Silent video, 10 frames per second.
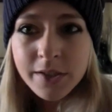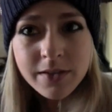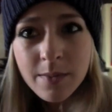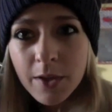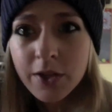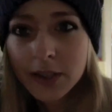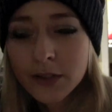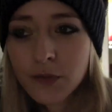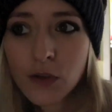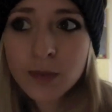just
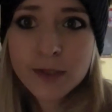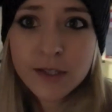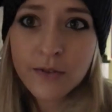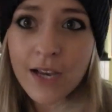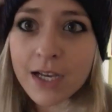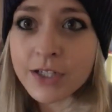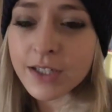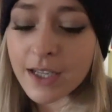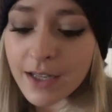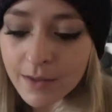uploaded Vlogmas 3,
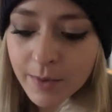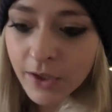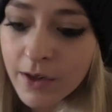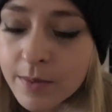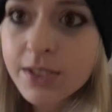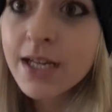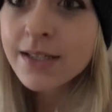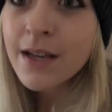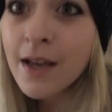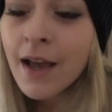actually, and I'm going to go
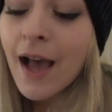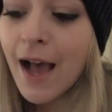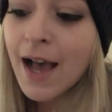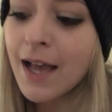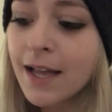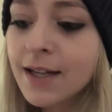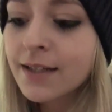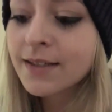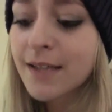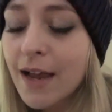upstairs.
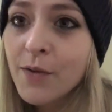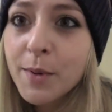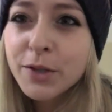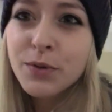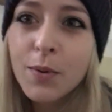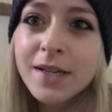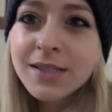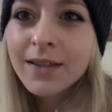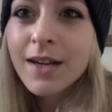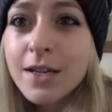And everybody's
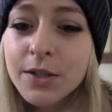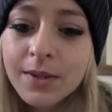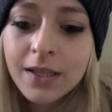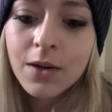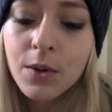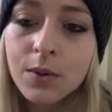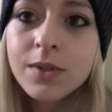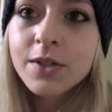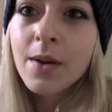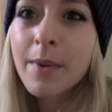requesting that I do a little
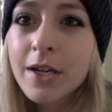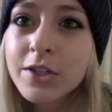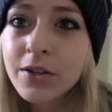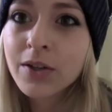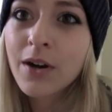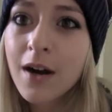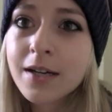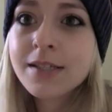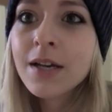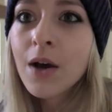haul, so I might show you
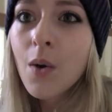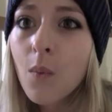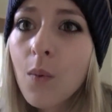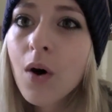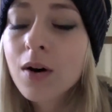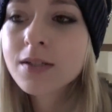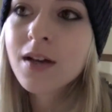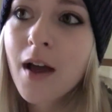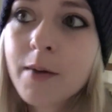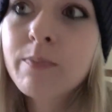guys what
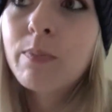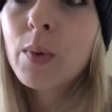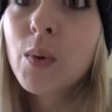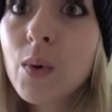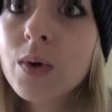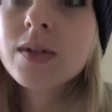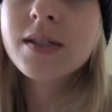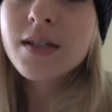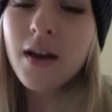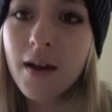I
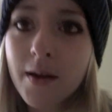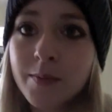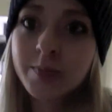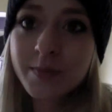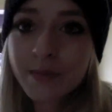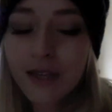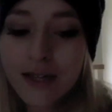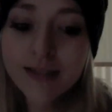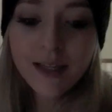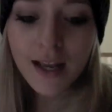bought
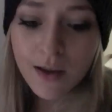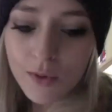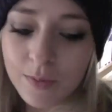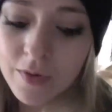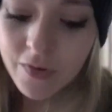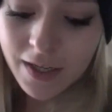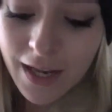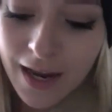yesterday with my friend